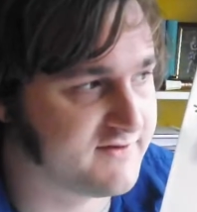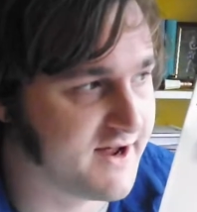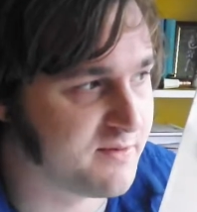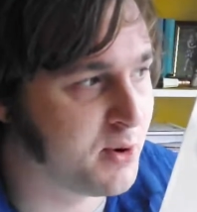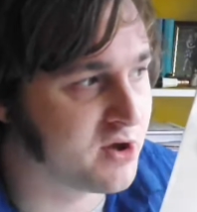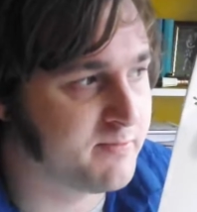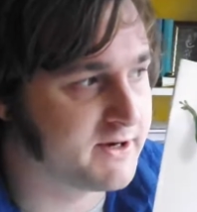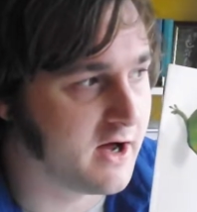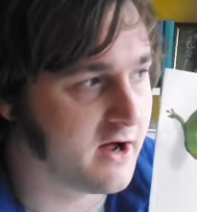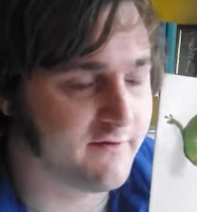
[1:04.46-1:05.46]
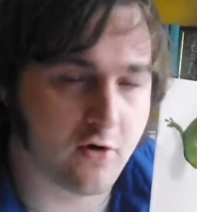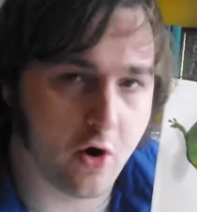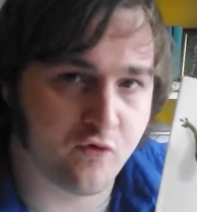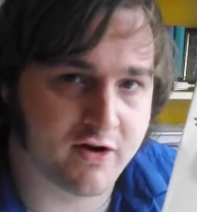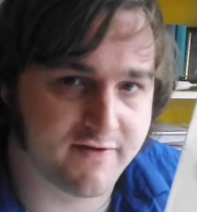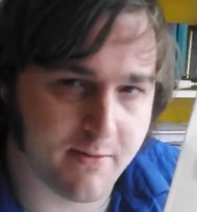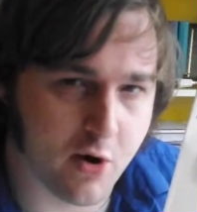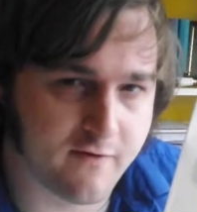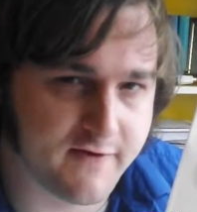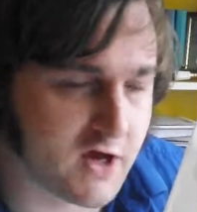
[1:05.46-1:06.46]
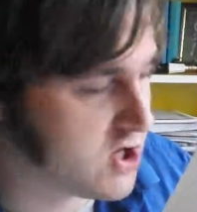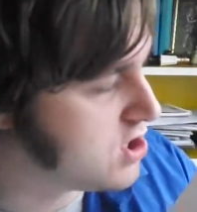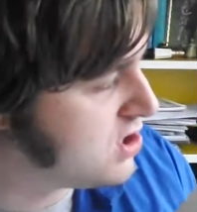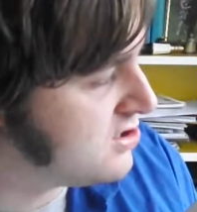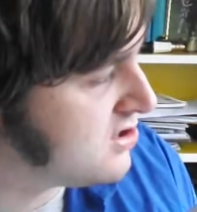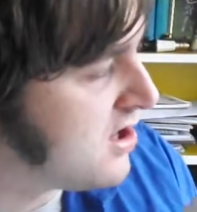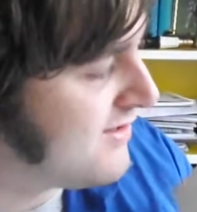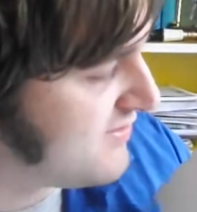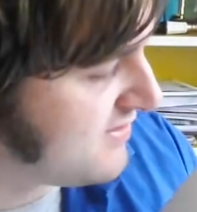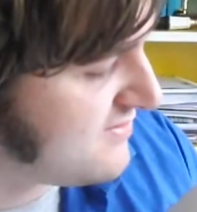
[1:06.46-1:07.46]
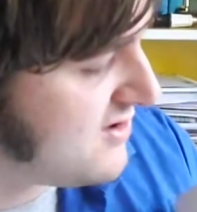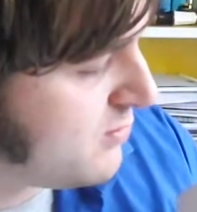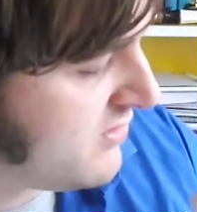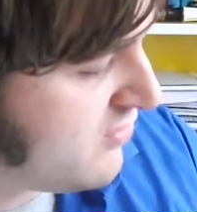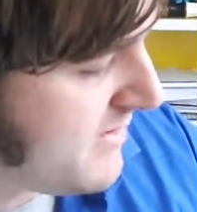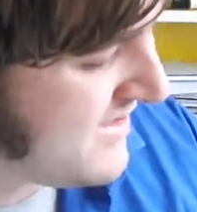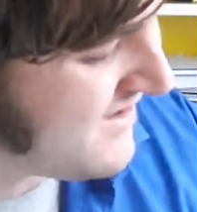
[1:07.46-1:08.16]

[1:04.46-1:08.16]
textbooks, but I have gotten rid of them over the years. This is the only one that remains.